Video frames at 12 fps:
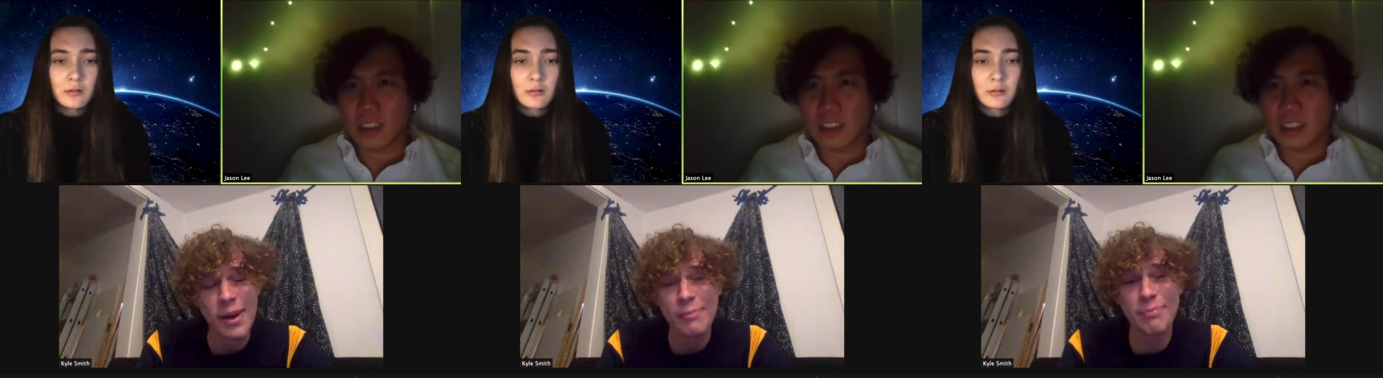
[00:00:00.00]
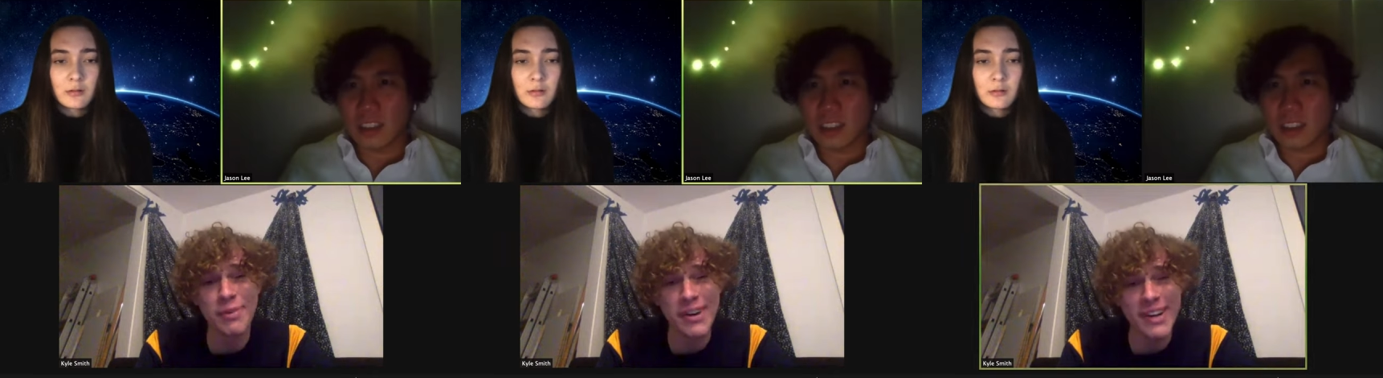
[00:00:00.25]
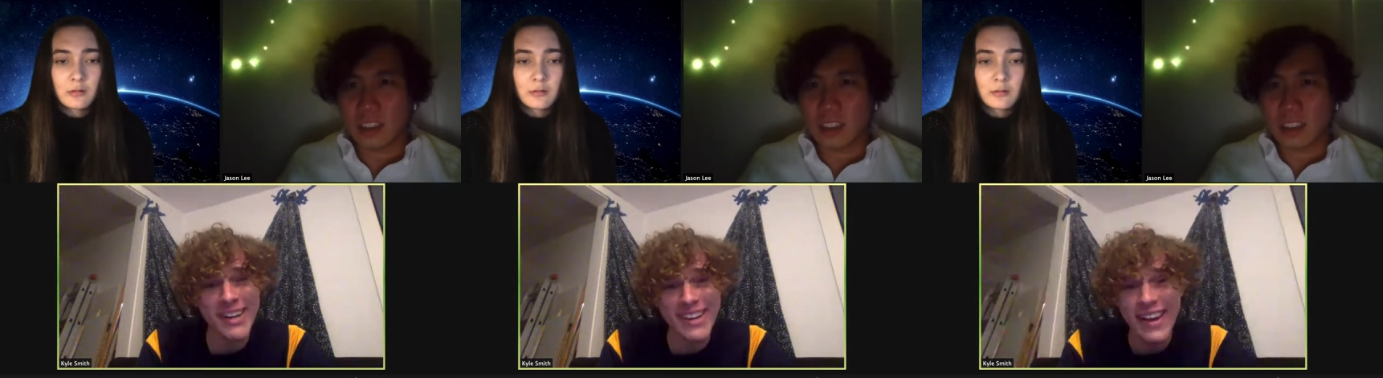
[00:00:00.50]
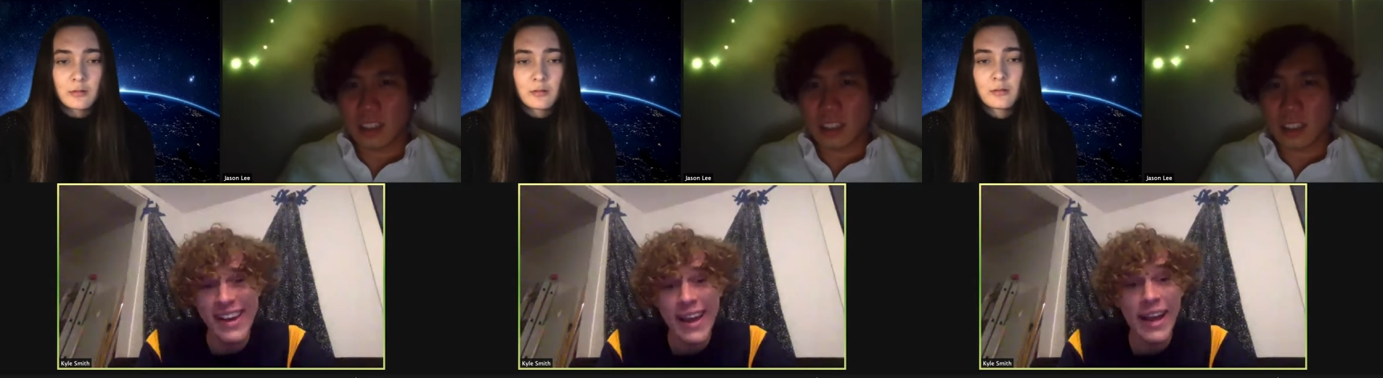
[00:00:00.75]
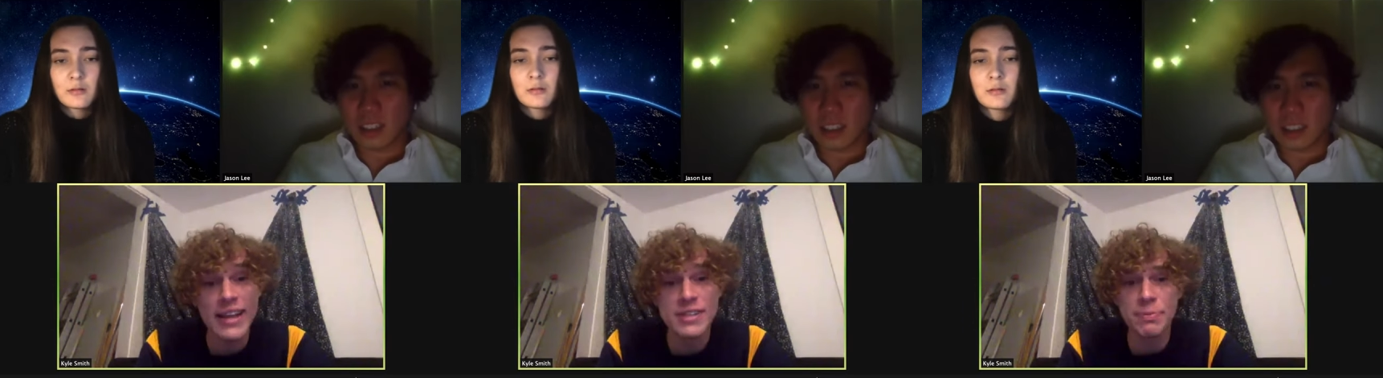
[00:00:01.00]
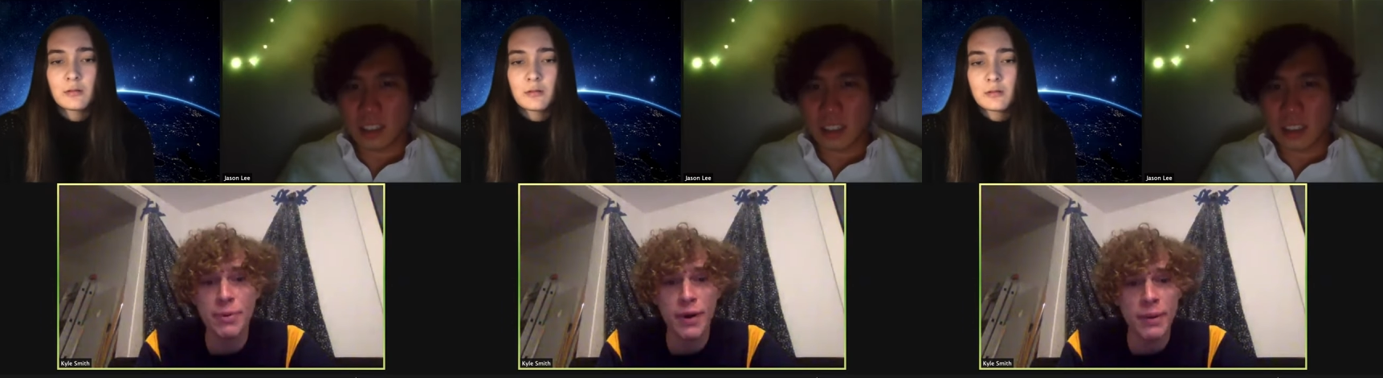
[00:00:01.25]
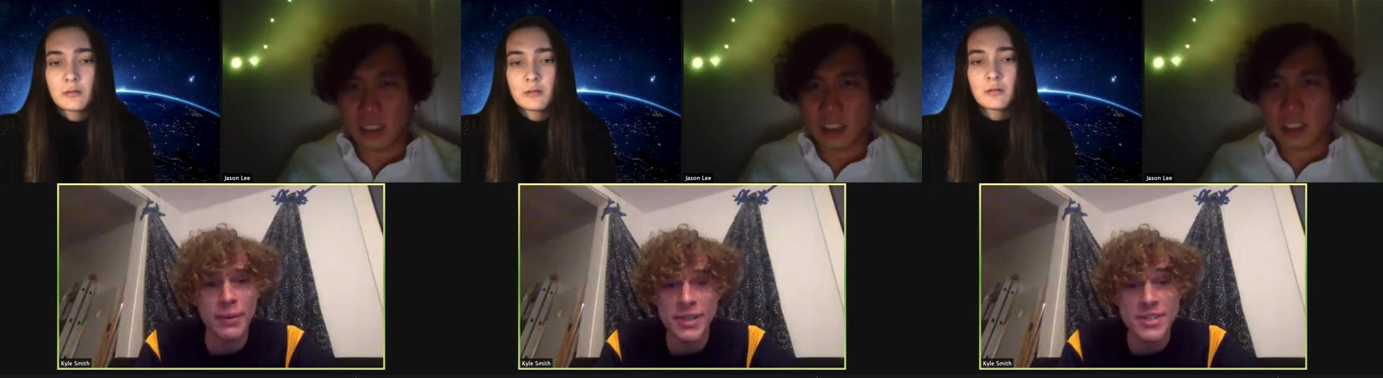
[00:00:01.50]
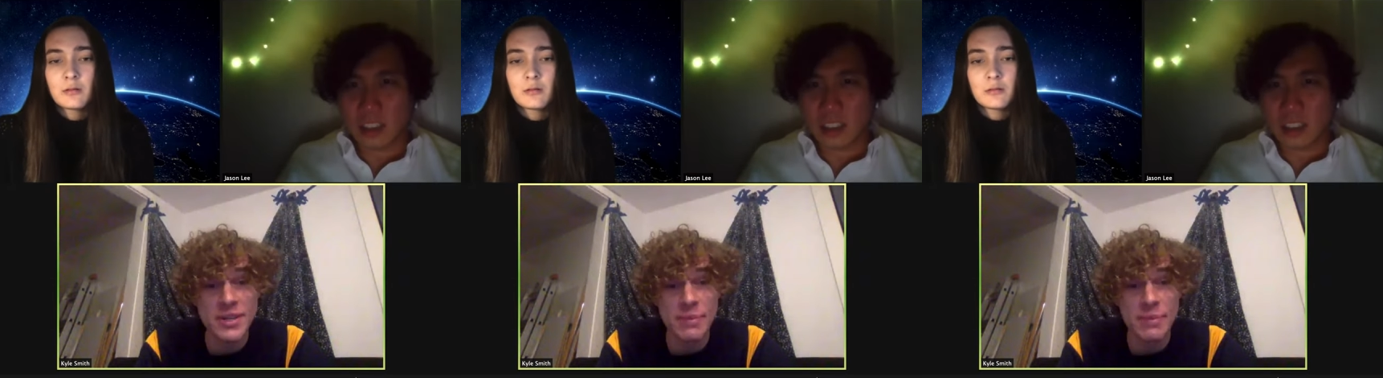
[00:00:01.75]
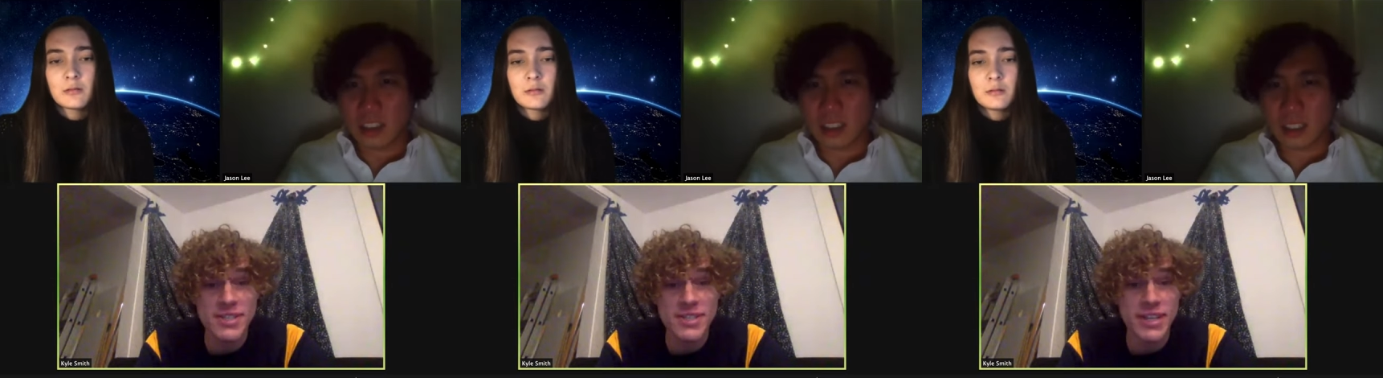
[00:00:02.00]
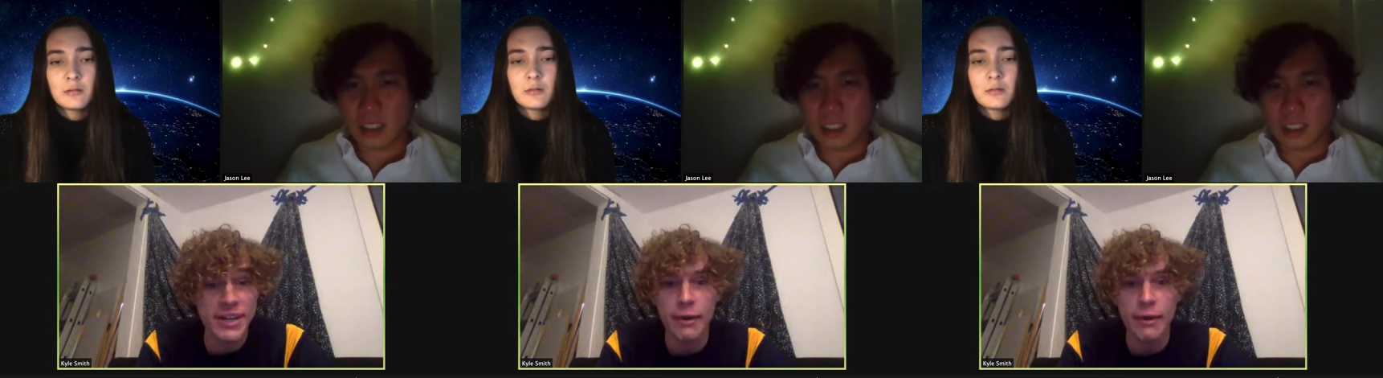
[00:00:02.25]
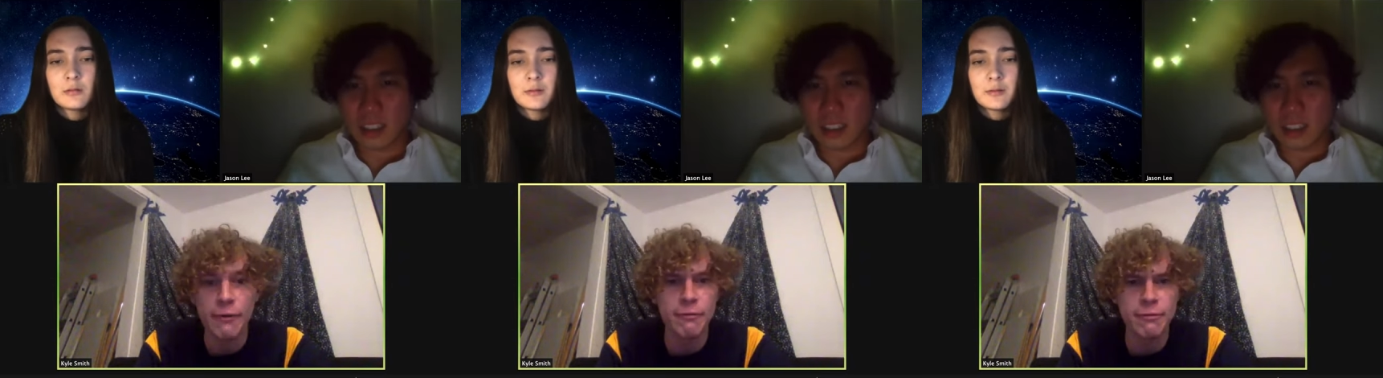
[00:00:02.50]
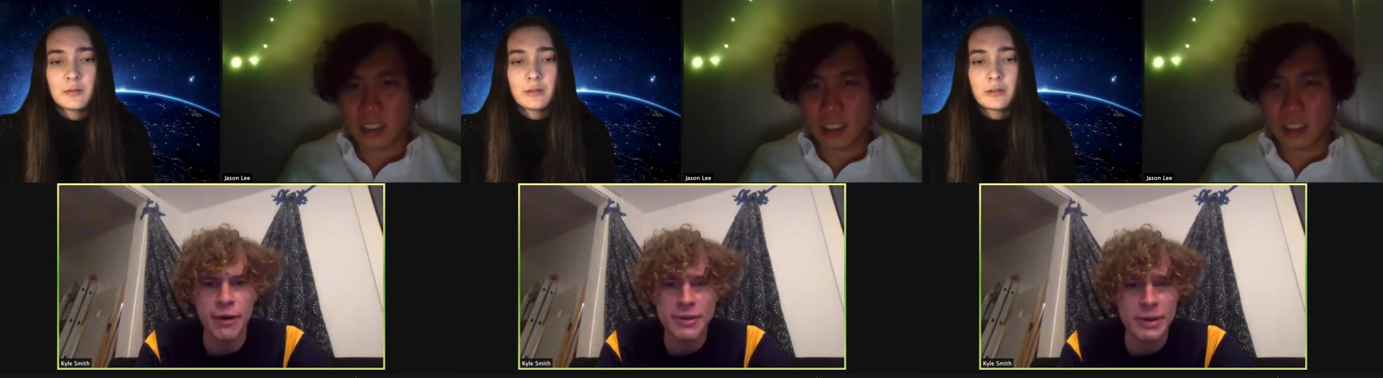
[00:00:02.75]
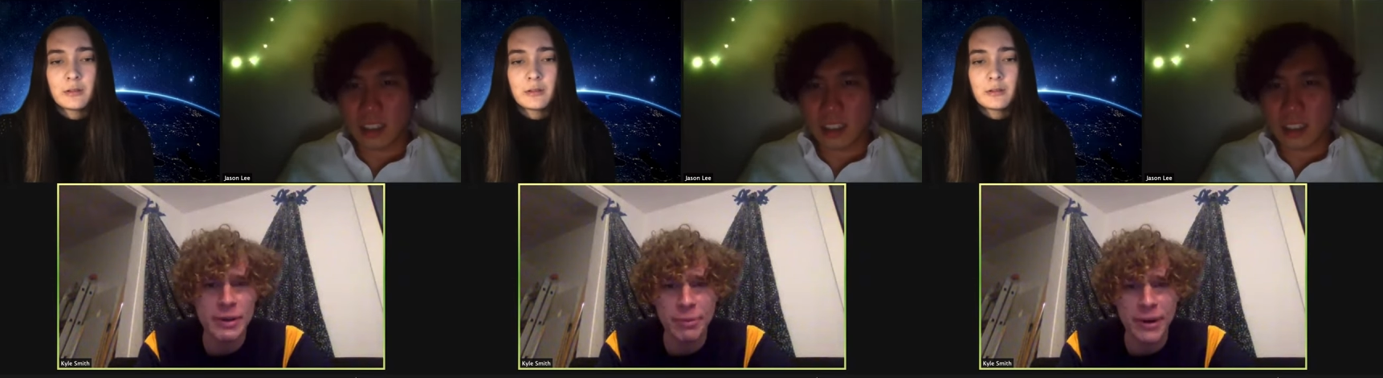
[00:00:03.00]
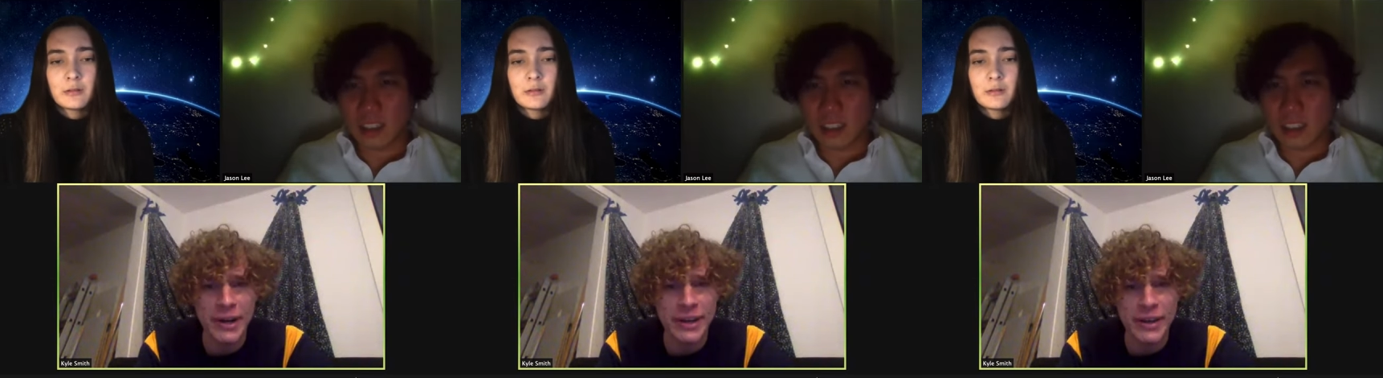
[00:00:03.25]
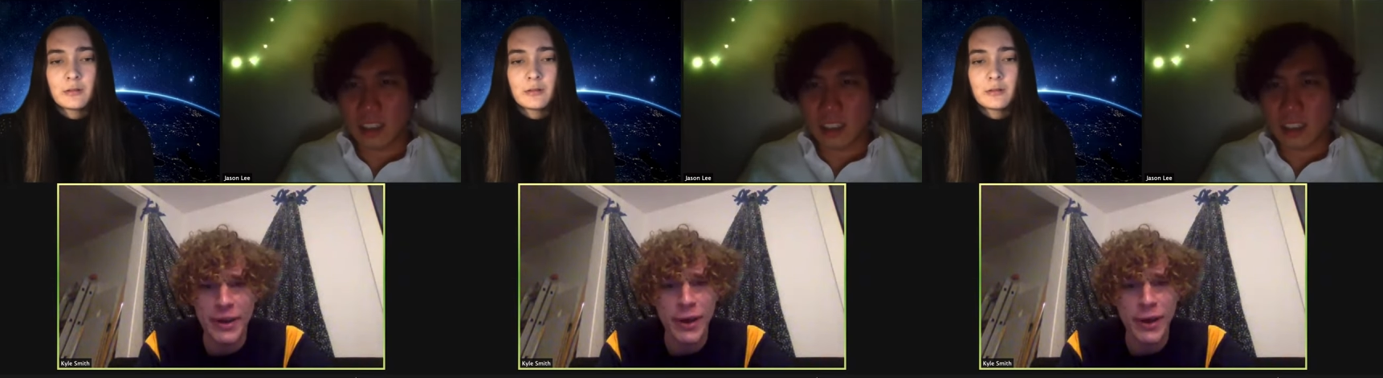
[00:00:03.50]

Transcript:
Speaker 1: Bruh, it's probably just some sick, fucked up prank.